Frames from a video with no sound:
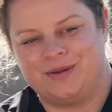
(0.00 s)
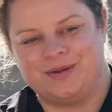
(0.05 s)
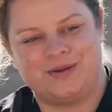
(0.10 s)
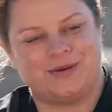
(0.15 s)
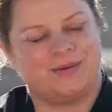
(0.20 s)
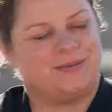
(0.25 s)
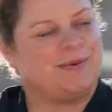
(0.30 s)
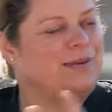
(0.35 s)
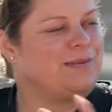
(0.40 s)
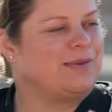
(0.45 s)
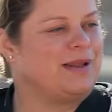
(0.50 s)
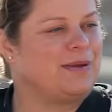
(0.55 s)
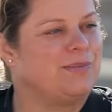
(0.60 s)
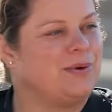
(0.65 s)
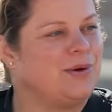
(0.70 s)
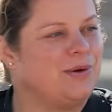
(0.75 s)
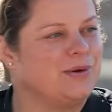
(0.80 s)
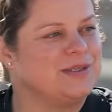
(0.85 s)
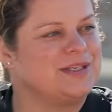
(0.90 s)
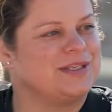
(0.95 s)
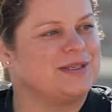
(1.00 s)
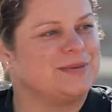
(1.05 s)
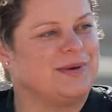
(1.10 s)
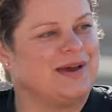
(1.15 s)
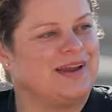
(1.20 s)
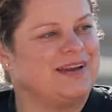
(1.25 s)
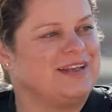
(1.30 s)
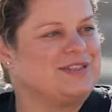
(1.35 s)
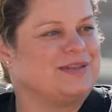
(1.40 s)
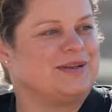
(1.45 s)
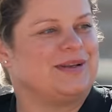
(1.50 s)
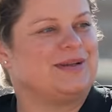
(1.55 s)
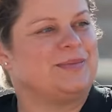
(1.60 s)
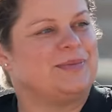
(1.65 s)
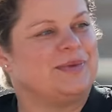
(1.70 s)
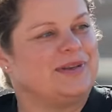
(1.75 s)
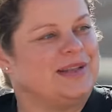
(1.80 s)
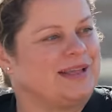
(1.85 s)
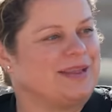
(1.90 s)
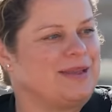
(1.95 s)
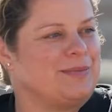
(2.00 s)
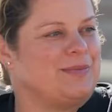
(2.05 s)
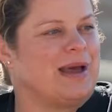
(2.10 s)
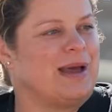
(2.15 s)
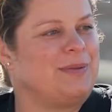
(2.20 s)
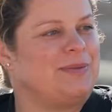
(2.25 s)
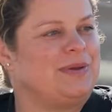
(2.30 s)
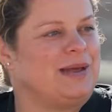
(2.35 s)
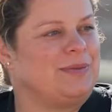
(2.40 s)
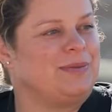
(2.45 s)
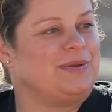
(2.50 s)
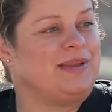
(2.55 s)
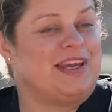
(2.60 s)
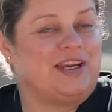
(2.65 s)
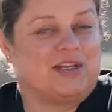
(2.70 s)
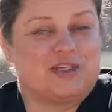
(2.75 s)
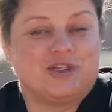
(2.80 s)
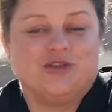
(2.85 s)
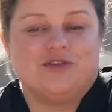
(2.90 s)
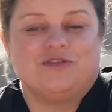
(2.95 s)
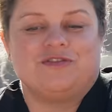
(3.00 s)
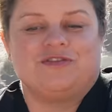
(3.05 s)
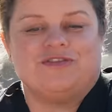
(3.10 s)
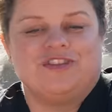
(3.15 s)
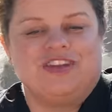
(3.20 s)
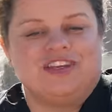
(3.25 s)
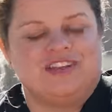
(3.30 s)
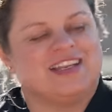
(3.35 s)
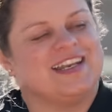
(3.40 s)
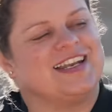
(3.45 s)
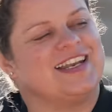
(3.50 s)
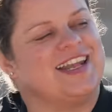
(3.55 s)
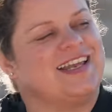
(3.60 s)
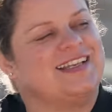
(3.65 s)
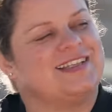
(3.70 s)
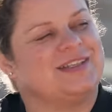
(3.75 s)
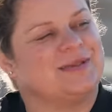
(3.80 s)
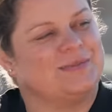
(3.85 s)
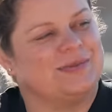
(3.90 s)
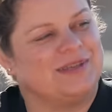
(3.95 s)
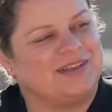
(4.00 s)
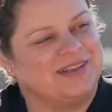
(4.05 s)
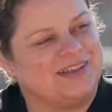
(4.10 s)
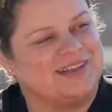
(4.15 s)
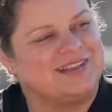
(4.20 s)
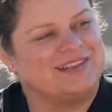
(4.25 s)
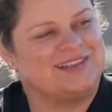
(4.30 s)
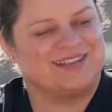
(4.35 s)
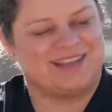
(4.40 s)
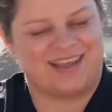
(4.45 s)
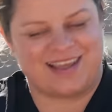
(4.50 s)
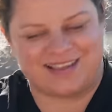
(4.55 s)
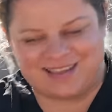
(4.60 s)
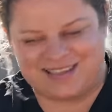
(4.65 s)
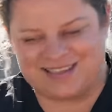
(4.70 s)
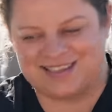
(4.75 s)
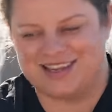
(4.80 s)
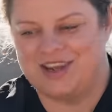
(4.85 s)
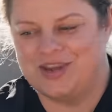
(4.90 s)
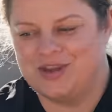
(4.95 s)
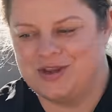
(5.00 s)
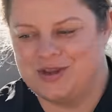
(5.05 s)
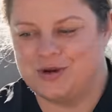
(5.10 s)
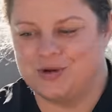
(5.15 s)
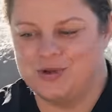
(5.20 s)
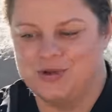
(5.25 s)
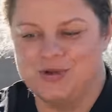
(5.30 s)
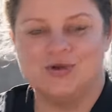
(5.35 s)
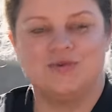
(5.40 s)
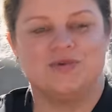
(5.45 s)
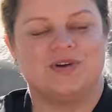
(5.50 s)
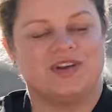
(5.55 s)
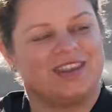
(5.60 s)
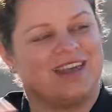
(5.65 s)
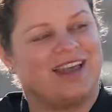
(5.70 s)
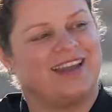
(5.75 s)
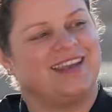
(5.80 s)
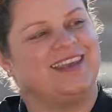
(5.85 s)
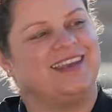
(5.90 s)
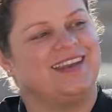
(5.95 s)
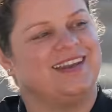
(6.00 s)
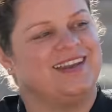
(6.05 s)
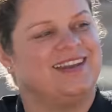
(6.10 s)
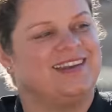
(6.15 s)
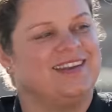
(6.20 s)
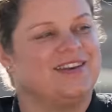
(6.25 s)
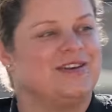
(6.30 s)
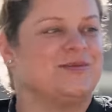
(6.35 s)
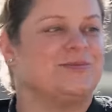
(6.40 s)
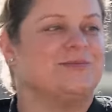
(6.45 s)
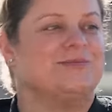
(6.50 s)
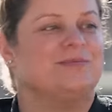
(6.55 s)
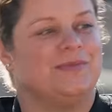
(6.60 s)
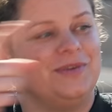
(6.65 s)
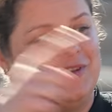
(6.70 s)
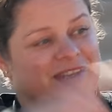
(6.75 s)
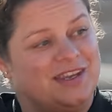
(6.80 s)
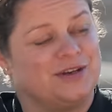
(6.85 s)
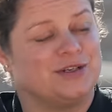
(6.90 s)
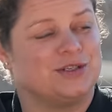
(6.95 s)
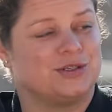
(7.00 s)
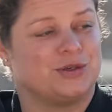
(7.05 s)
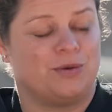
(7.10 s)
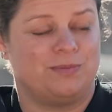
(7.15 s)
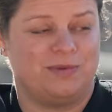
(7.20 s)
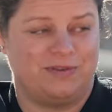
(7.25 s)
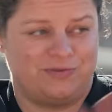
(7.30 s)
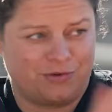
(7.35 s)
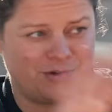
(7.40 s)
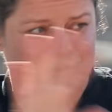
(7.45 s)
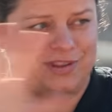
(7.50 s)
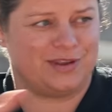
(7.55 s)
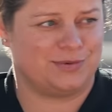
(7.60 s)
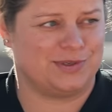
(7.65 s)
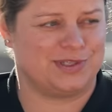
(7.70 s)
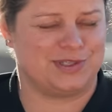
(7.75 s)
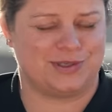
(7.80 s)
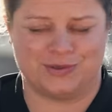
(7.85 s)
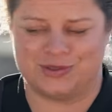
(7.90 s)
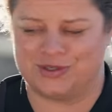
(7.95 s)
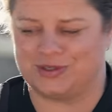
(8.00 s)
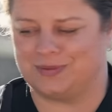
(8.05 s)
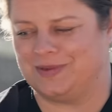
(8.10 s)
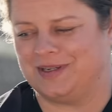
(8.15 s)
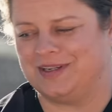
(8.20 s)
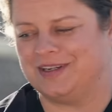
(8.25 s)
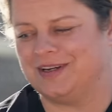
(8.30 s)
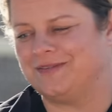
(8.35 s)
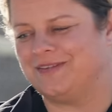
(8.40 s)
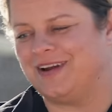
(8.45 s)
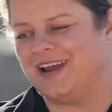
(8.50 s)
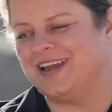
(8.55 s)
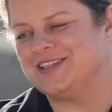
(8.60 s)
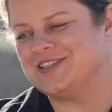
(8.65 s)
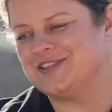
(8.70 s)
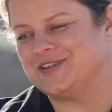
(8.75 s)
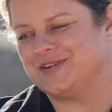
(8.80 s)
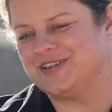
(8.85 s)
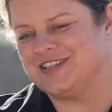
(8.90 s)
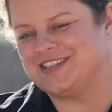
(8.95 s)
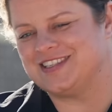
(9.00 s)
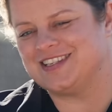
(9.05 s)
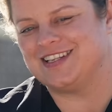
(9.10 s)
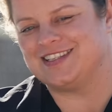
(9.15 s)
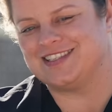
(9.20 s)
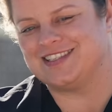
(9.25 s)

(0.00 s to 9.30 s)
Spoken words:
you know, Babolat posts about a, like, the Babolat players, you feel connected, because totally. That's, you know, you were that kid, you know, years ago before there was social media, right? So it's